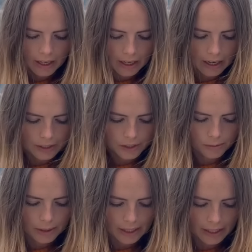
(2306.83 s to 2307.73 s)
I just
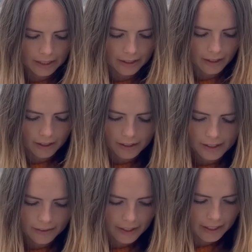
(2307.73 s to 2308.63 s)
really like the colors
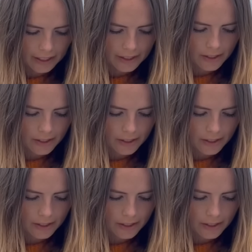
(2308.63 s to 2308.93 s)
of it. It's